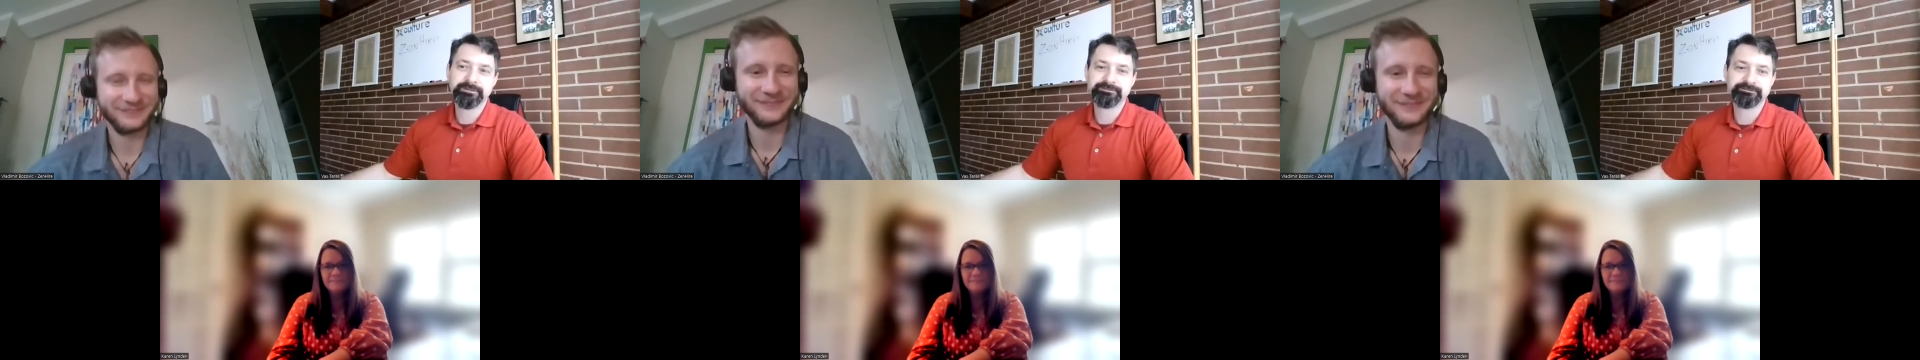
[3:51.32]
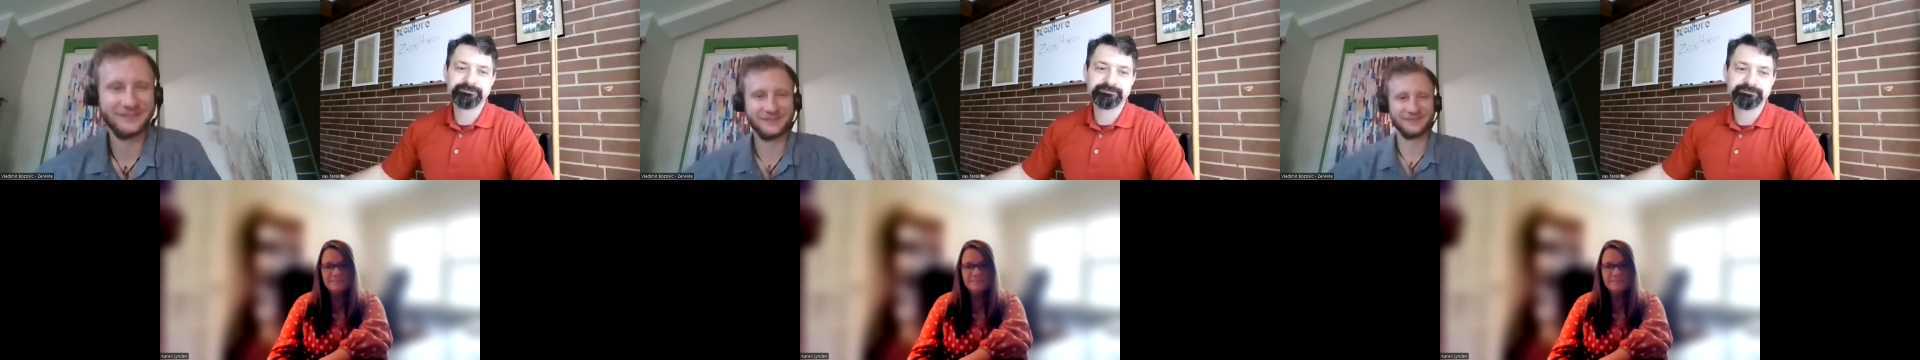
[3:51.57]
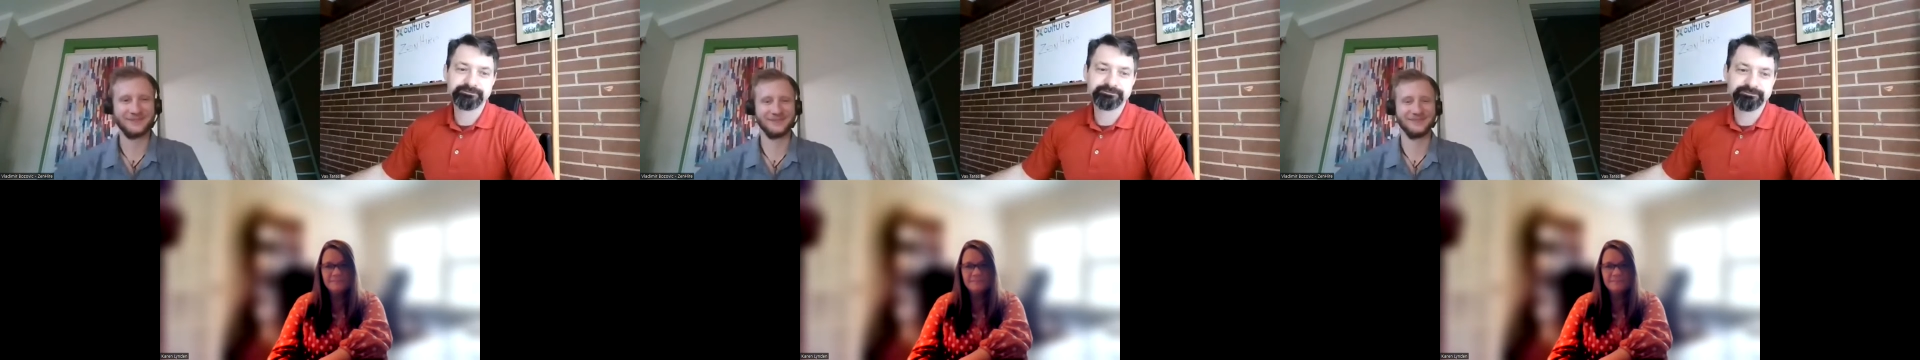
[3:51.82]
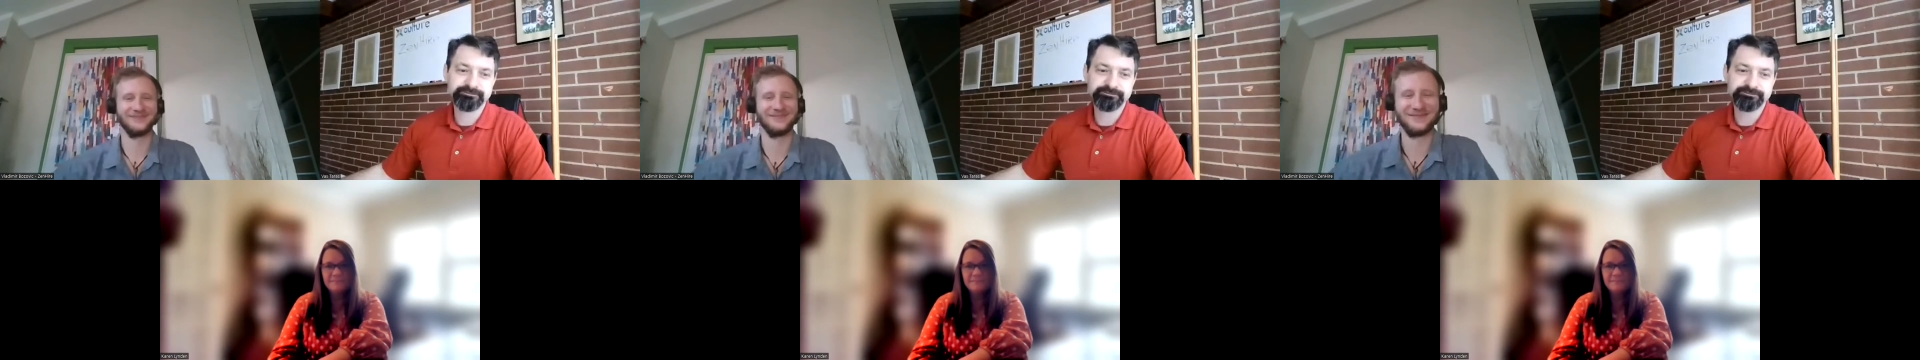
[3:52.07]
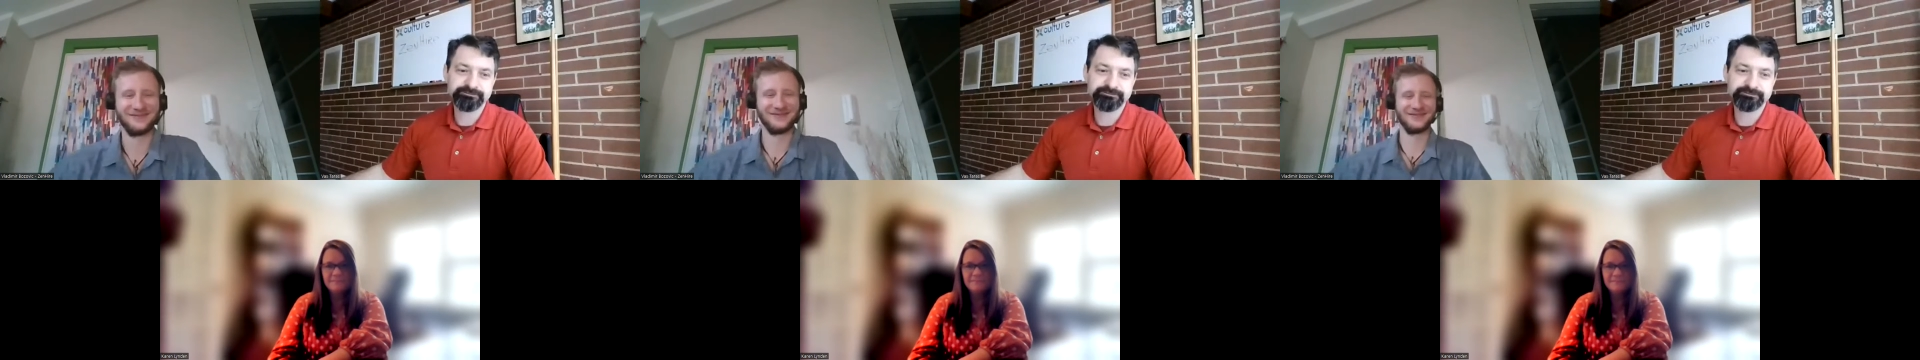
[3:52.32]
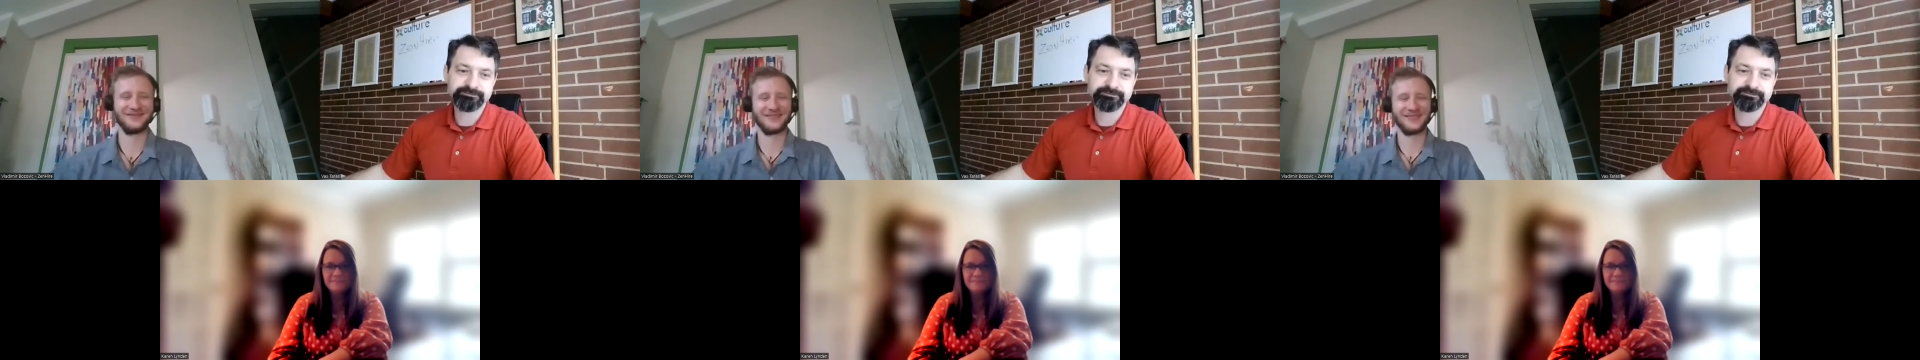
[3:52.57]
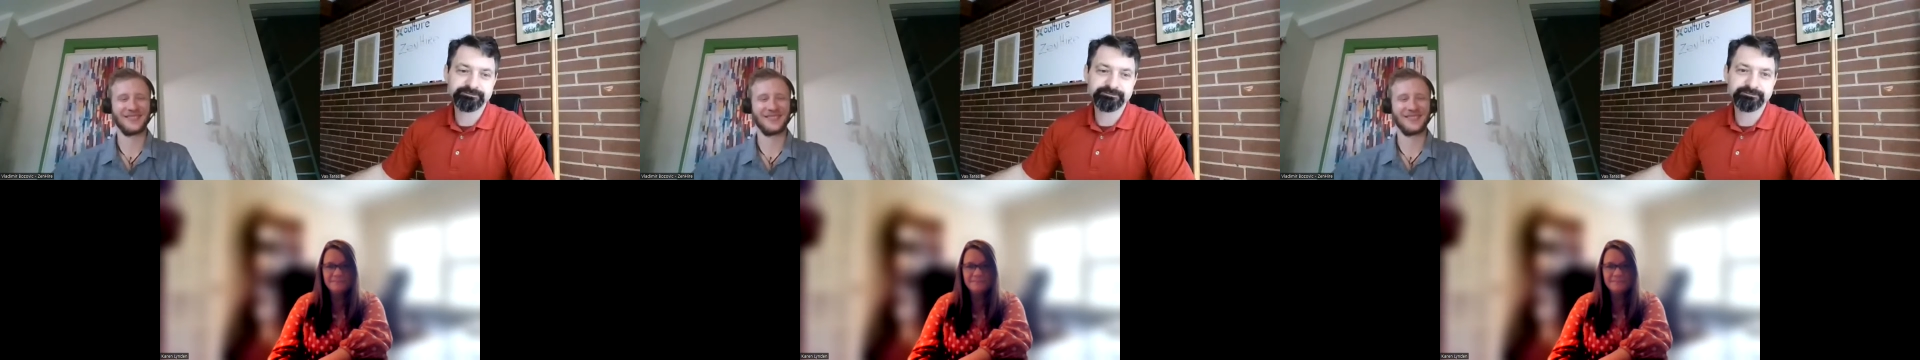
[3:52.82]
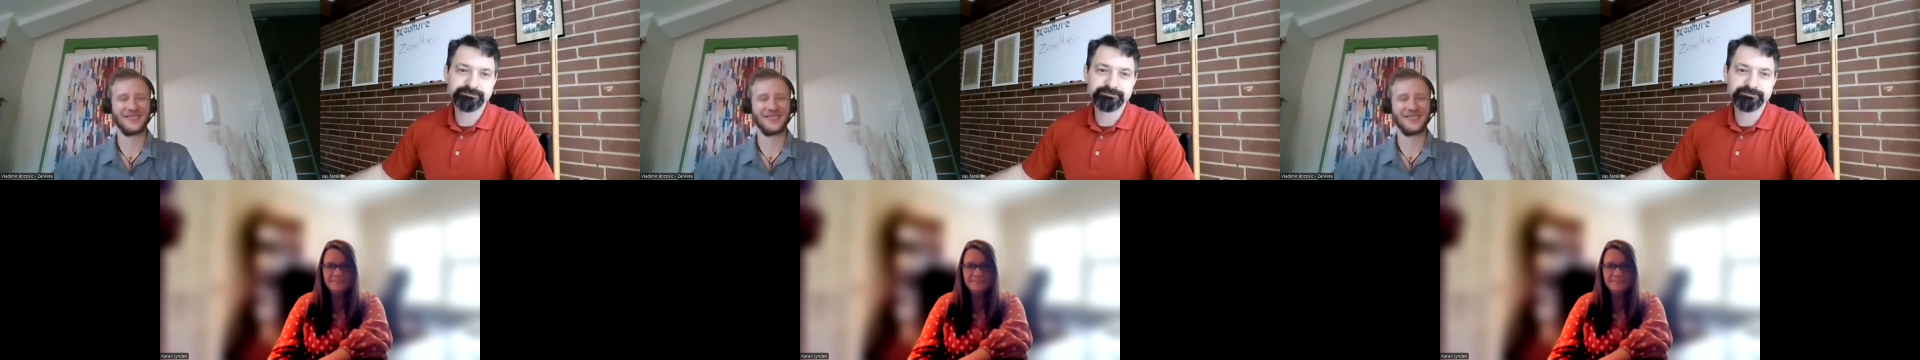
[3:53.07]

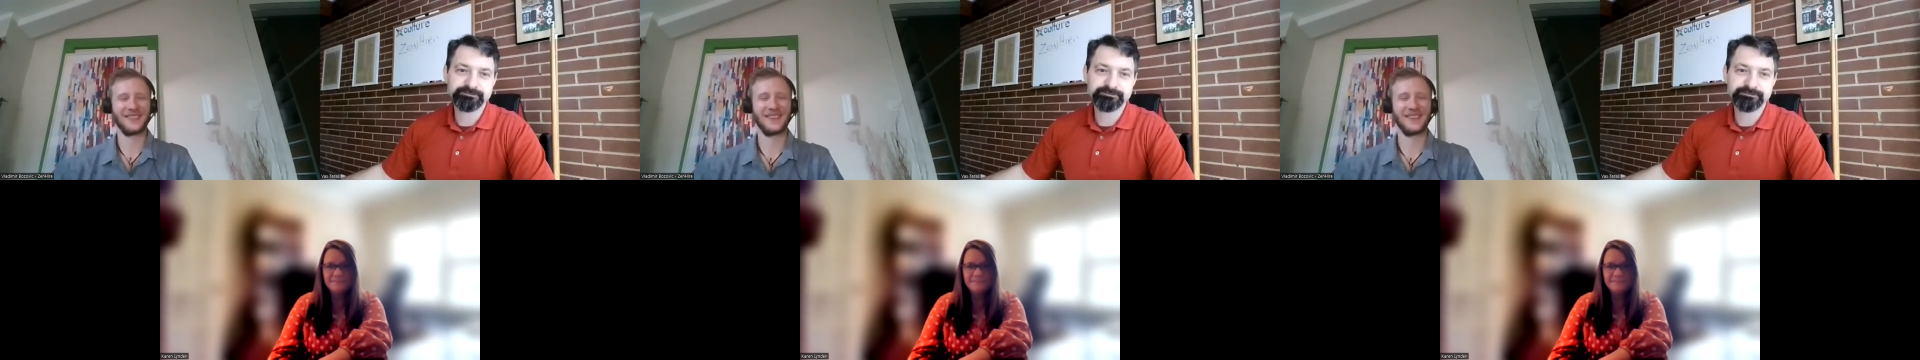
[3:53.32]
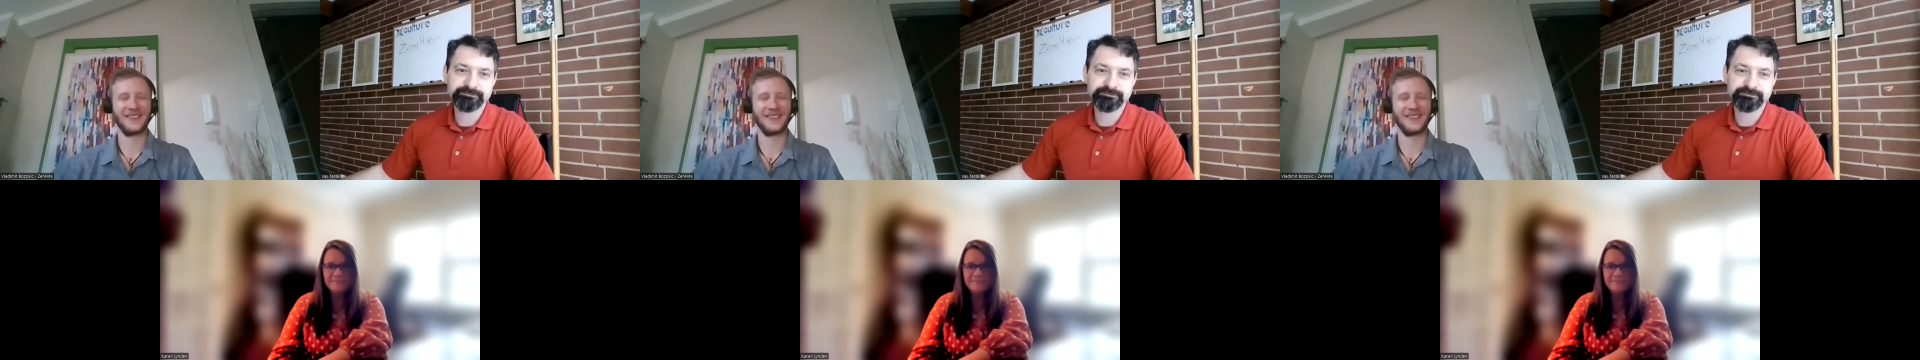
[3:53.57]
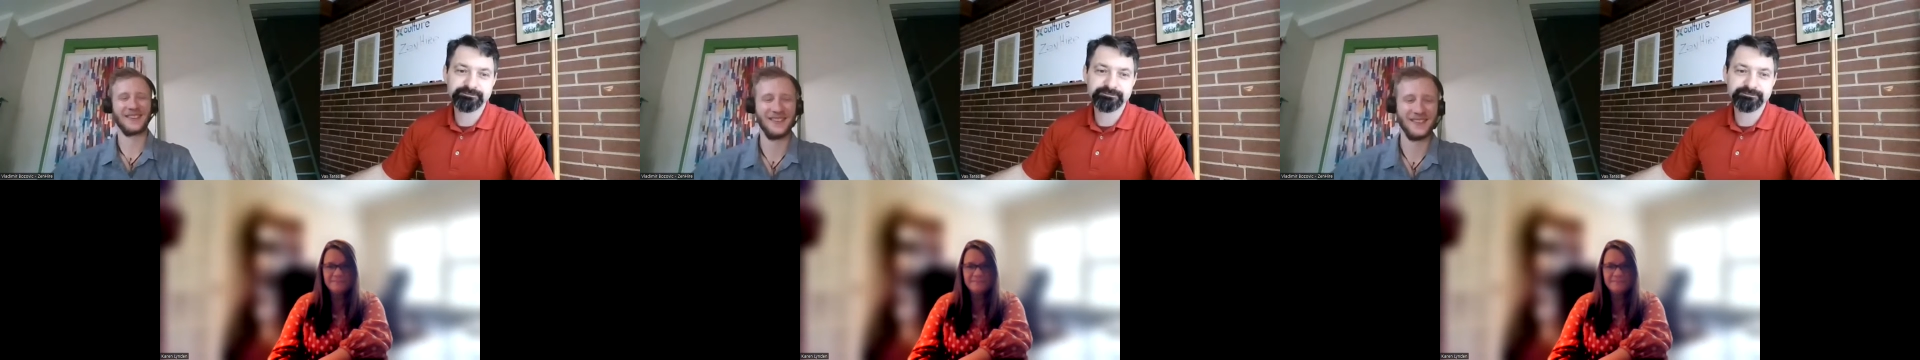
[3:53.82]
Nothing is said.